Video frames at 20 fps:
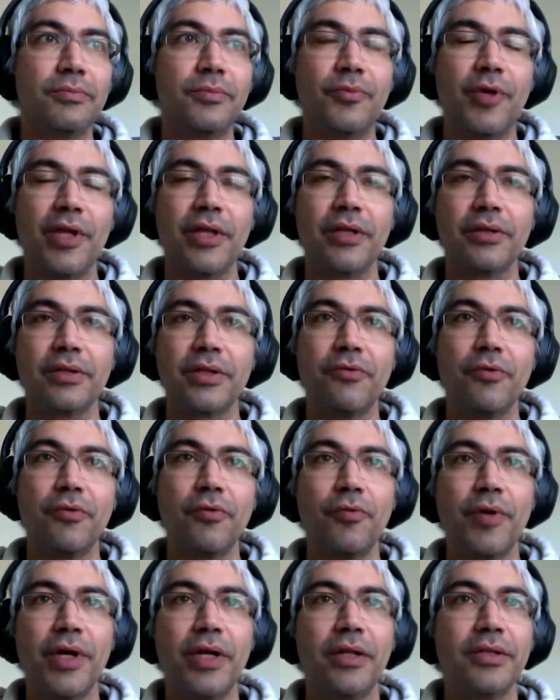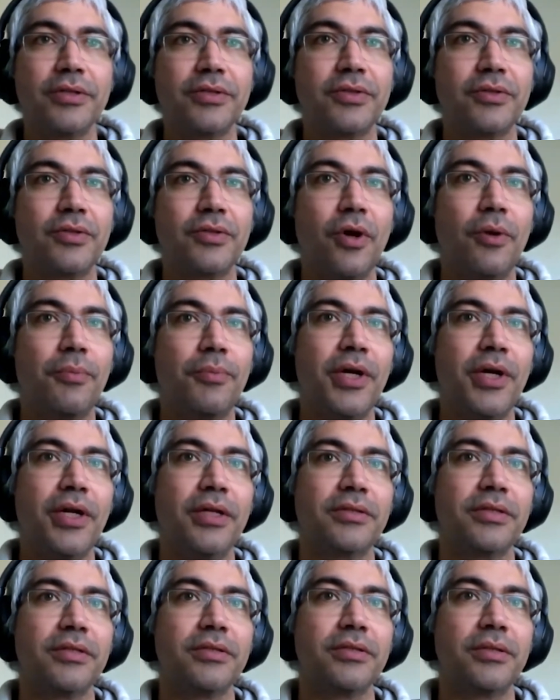relatively well. So the
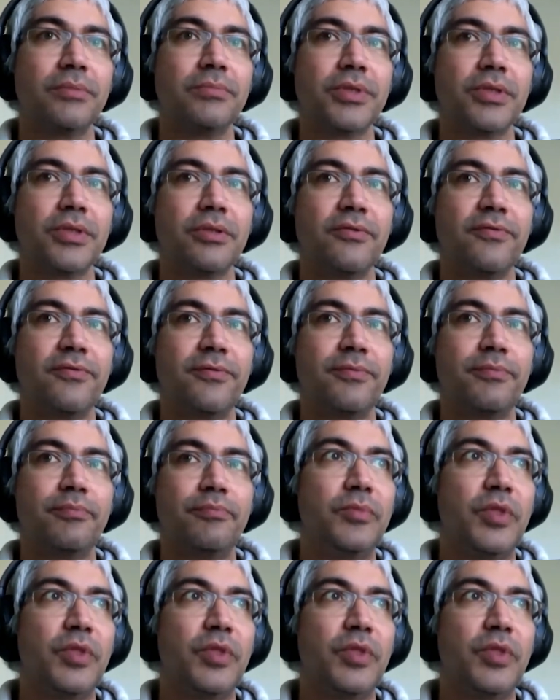operating systems of